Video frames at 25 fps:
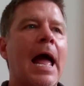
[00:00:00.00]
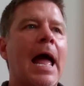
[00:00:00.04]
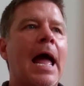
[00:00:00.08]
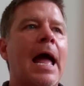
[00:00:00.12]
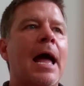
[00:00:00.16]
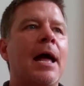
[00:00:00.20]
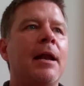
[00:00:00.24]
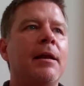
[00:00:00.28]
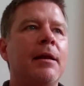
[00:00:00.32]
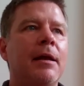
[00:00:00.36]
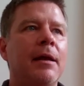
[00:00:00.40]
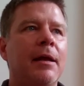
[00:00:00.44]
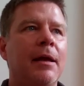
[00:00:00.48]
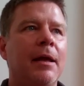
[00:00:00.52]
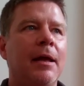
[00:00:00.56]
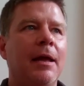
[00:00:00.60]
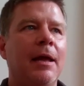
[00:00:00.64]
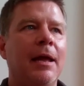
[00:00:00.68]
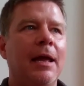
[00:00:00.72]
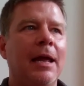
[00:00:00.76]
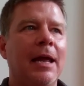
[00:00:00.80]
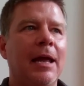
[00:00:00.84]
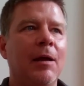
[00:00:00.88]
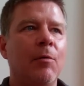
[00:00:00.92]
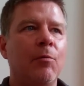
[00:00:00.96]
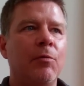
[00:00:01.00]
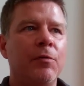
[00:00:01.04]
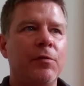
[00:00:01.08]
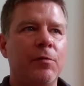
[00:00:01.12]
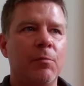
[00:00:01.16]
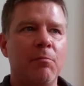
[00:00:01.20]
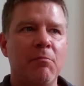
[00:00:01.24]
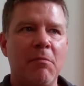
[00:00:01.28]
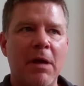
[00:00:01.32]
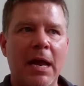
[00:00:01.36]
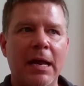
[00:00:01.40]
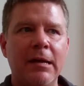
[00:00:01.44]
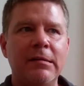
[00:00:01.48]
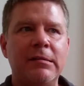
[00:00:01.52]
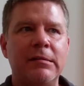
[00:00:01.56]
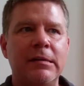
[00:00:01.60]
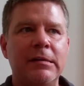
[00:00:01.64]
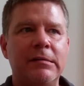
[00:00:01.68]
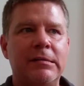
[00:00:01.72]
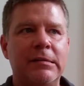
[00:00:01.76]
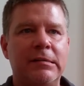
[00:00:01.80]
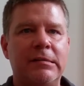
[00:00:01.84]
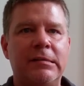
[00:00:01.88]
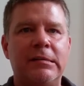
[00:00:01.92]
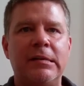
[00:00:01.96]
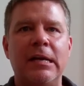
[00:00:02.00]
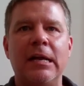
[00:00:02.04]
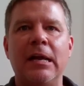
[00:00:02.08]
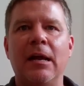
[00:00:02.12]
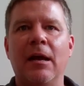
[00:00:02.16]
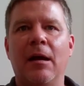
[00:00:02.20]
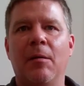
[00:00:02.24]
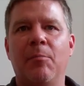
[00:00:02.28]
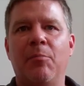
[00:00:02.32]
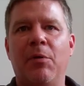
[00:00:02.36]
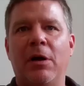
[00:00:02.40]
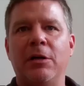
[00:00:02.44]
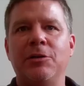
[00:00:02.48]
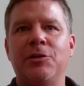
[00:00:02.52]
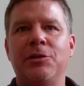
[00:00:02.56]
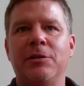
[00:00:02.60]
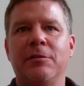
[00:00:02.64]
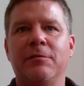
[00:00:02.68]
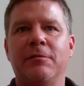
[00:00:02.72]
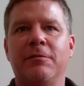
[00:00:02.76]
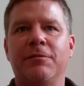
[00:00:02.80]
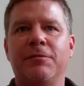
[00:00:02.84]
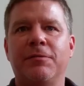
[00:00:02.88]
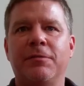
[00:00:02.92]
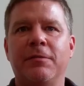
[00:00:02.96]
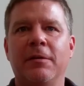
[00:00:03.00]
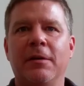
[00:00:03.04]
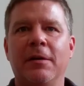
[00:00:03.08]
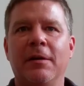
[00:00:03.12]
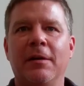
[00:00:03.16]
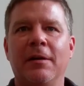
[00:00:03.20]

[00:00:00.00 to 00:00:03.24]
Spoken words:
And it was amazing to see a bunch of